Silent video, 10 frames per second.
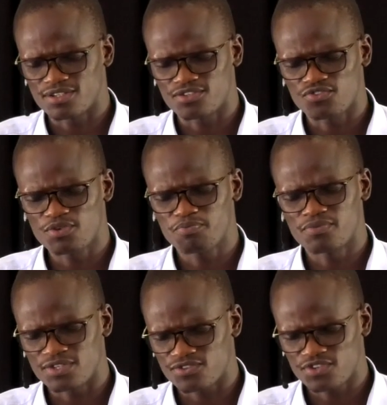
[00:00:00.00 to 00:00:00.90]

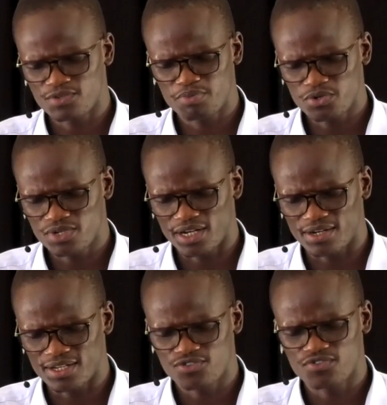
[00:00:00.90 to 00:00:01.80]
disrepute
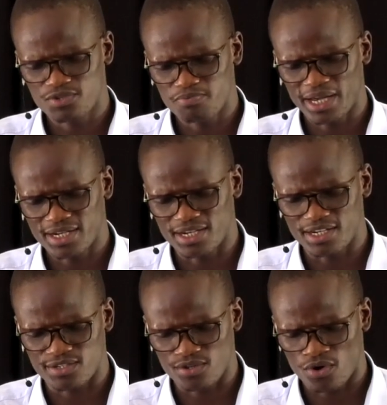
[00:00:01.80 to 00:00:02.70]
and disrespect and
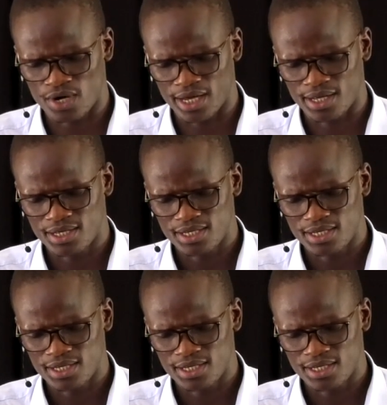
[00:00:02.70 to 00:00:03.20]
dishonor